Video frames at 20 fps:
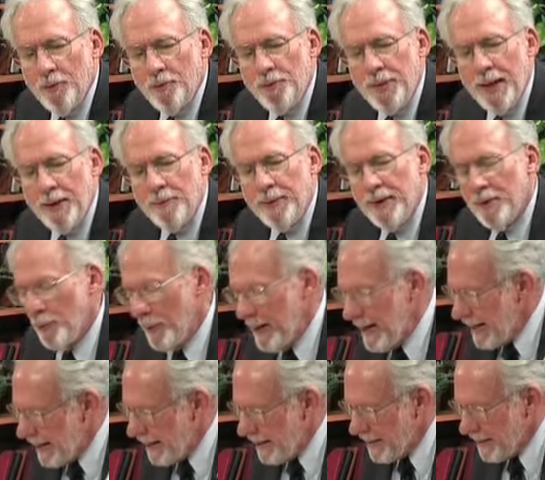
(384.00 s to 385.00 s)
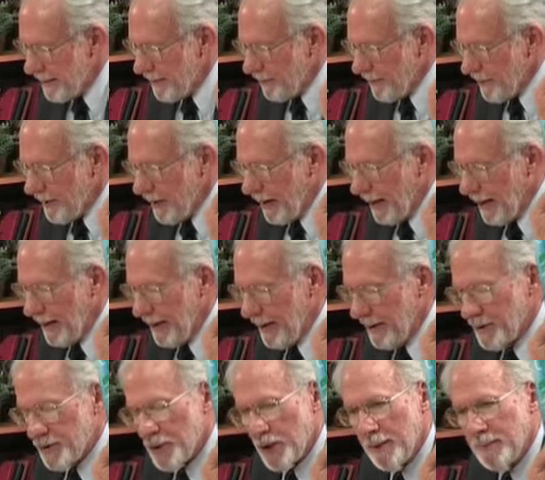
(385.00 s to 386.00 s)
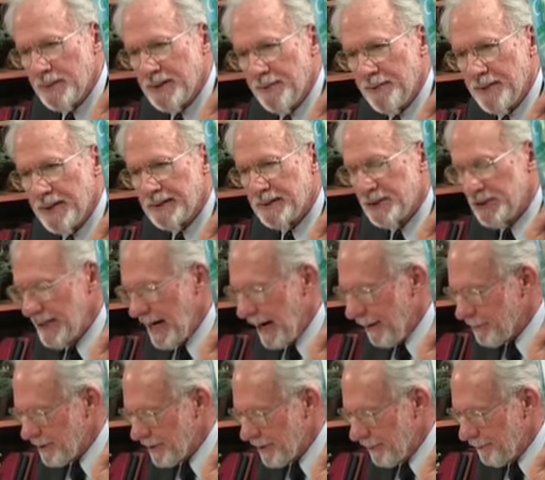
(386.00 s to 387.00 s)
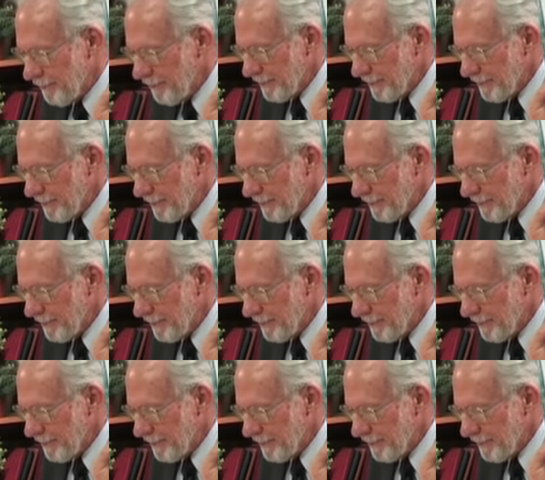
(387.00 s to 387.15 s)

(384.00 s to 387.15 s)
that we read in terms of this chapter